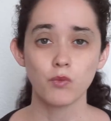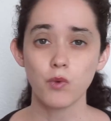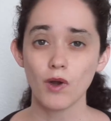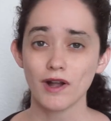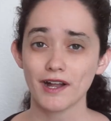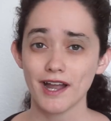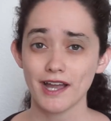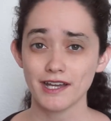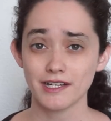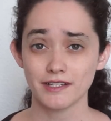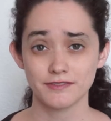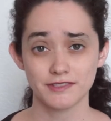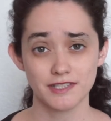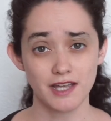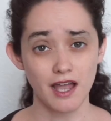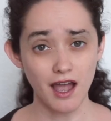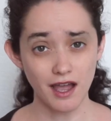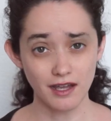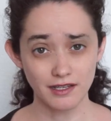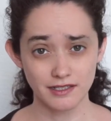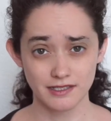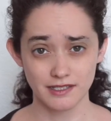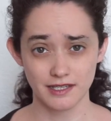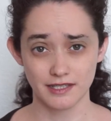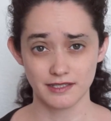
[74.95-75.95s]
What kind of
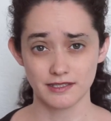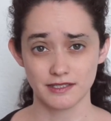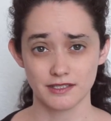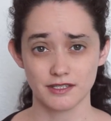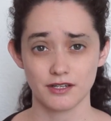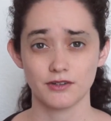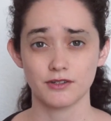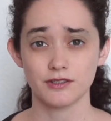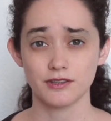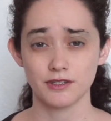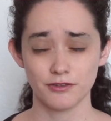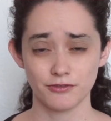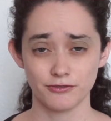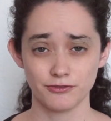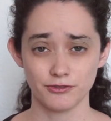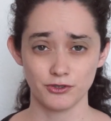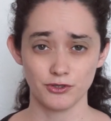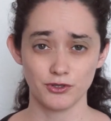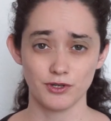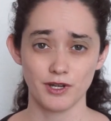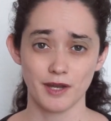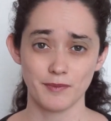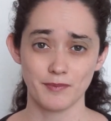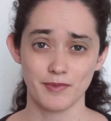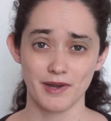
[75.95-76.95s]
toxins are in the
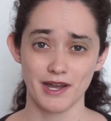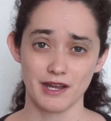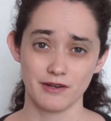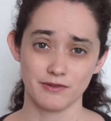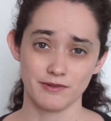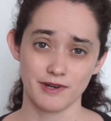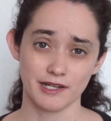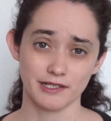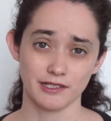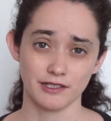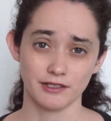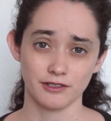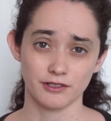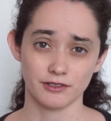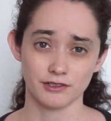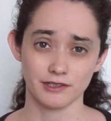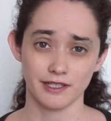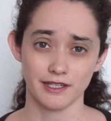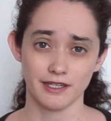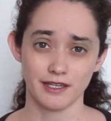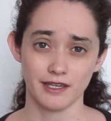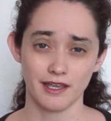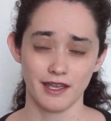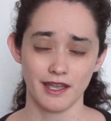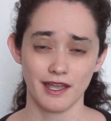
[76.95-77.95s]
food I buy
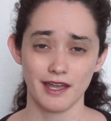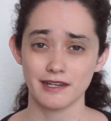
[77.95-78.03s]
regularly?